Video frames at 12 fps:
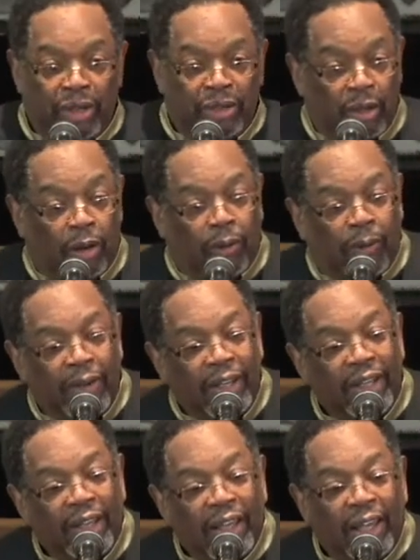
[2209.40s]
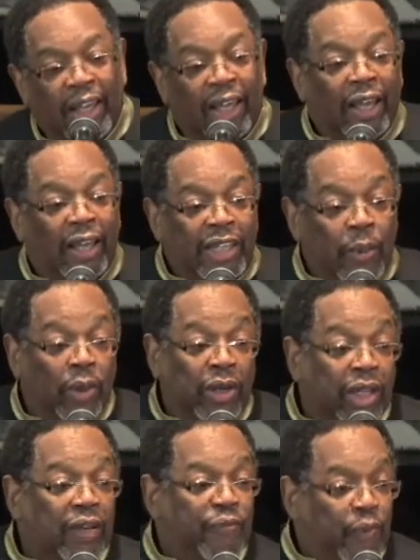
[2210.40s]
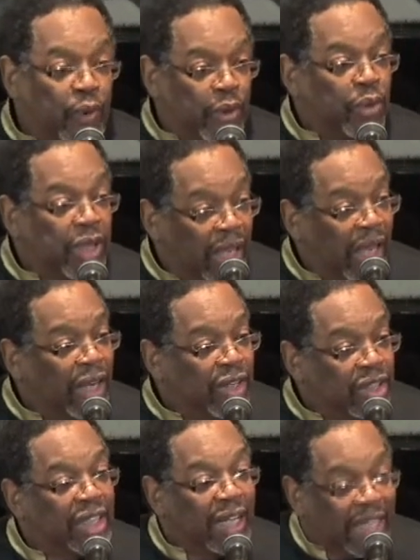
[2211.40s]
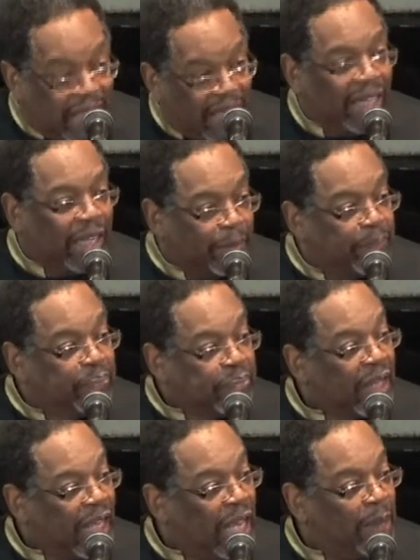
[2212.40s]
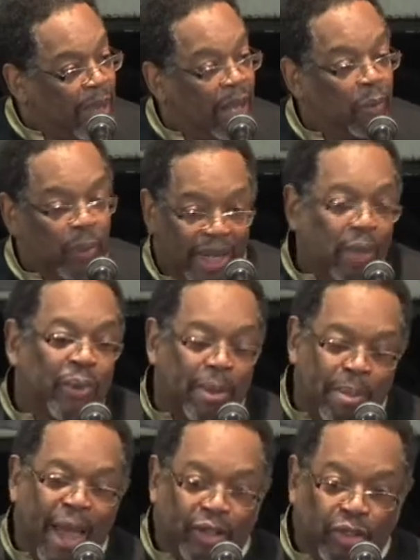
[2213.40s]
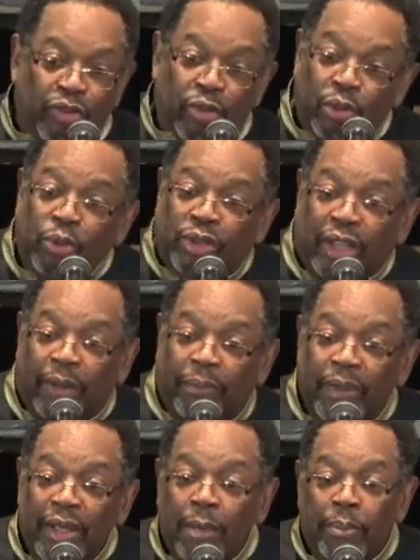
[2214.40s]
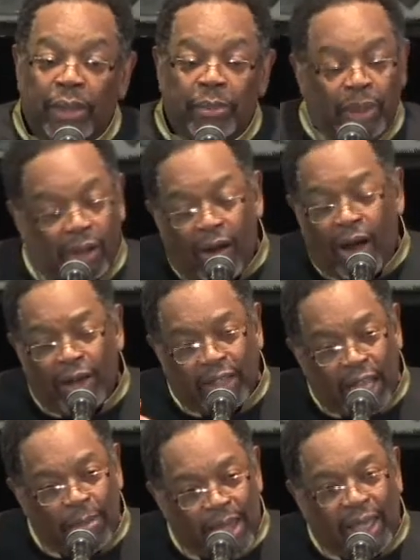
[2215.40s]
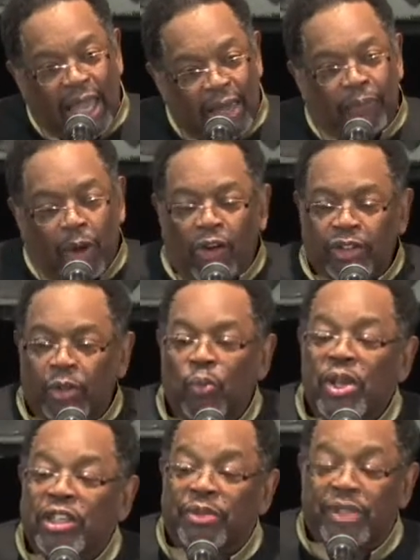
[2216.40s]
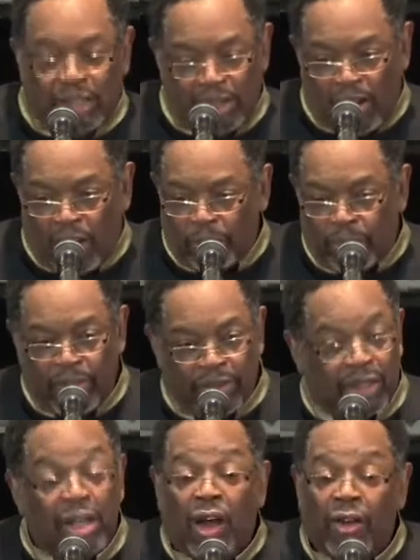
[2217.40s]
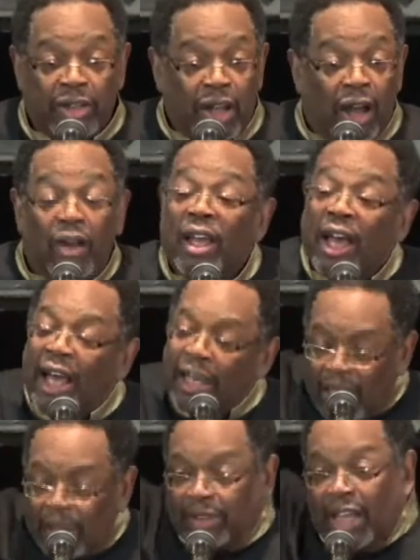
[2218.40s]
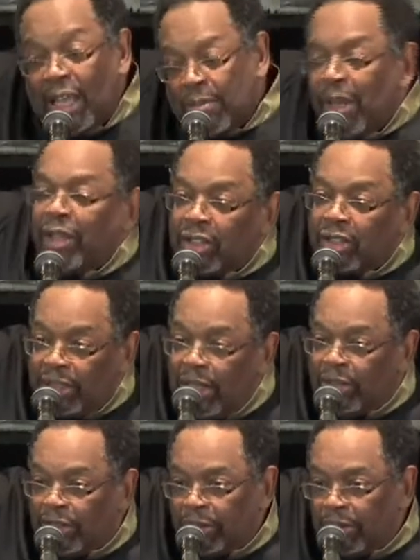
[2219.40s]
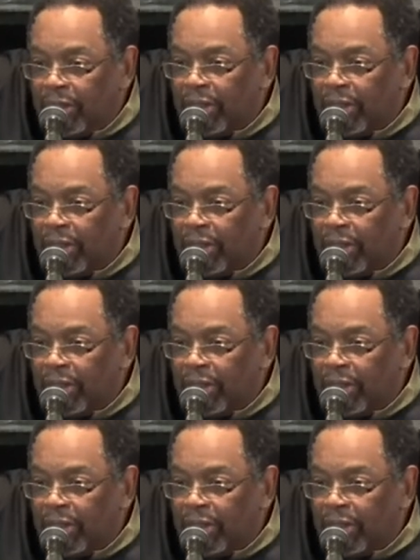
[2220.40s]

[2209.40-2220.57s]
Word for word: praise the Lord. Uh, they were looking for an occasion to kill him, uh-huh. amen, when he went back to Jerusalem. But God, amen, gave gave Paul some wisdom, says, no, brothers, no, no. Let take me to Caesar.